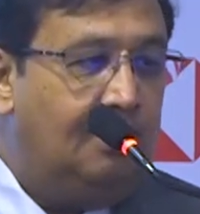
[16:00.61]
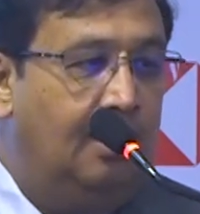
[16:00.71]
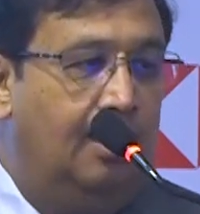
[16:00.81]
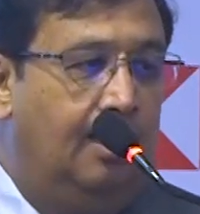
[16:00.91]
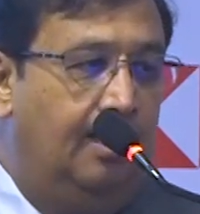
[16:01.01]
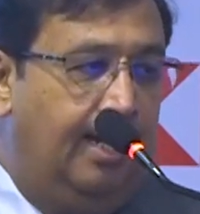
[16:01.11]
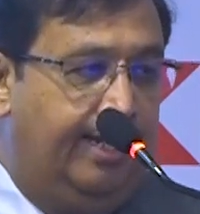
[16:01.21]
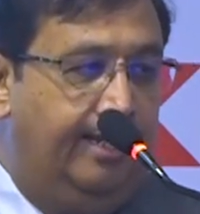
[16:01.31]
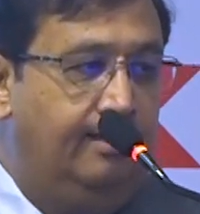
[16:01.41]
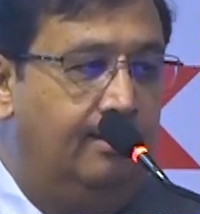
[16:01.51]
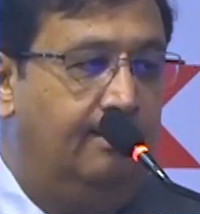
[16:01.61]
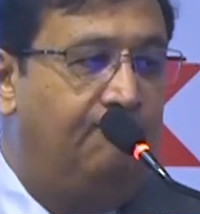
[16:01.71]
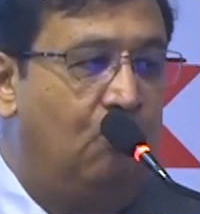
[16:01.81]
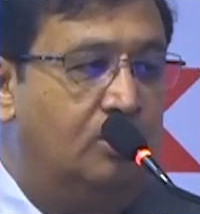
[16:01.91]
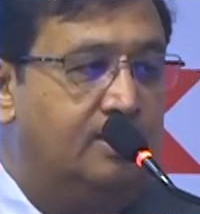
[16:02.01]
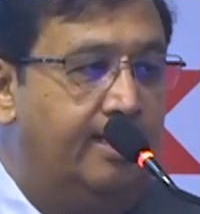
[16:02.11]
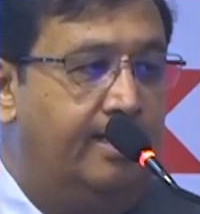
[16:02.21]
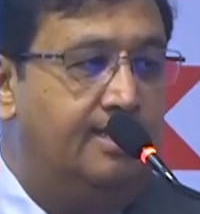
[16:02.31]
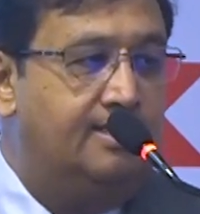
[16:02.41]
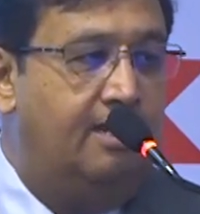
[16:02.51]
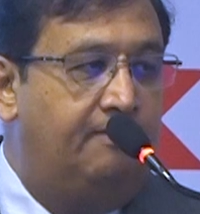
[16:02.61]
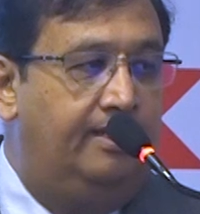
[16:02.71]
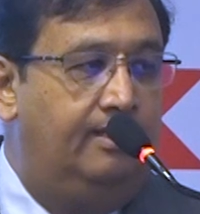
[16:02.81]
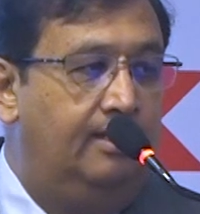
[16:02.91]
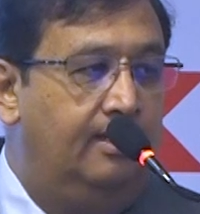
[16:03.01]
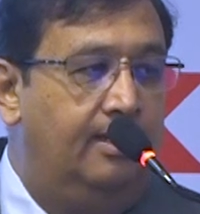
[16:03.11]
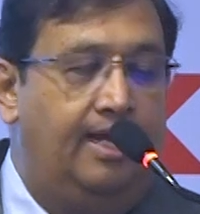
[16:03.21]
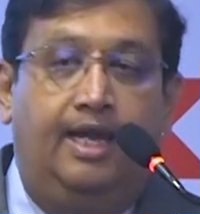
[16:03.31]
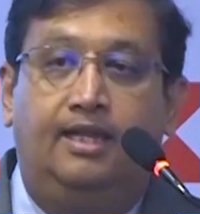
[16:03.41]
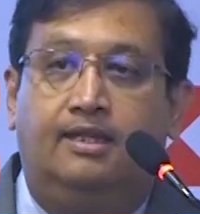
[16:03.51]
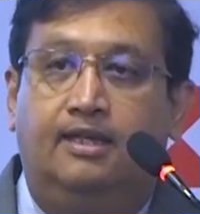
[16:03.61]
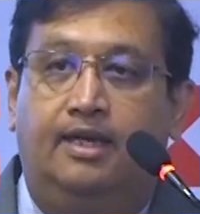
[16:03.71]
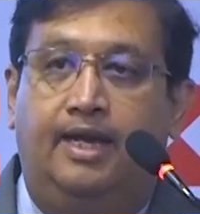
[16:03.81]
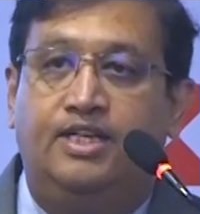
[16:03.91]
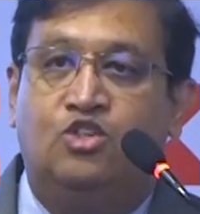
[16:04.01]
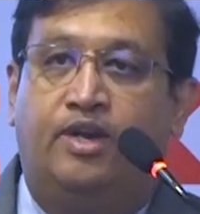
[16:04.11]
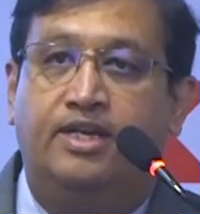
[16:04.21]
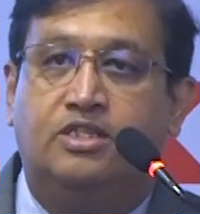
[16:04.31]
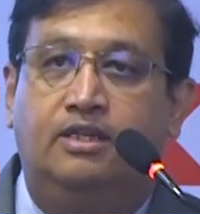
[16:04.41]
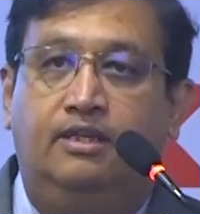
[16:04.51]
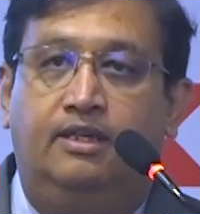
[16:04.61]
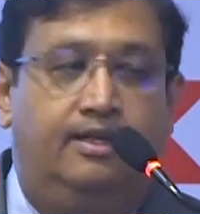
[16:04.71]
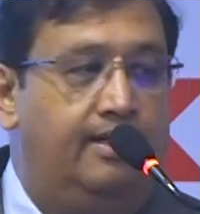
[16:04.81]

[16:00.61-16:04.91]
Again, focus areas been health, education,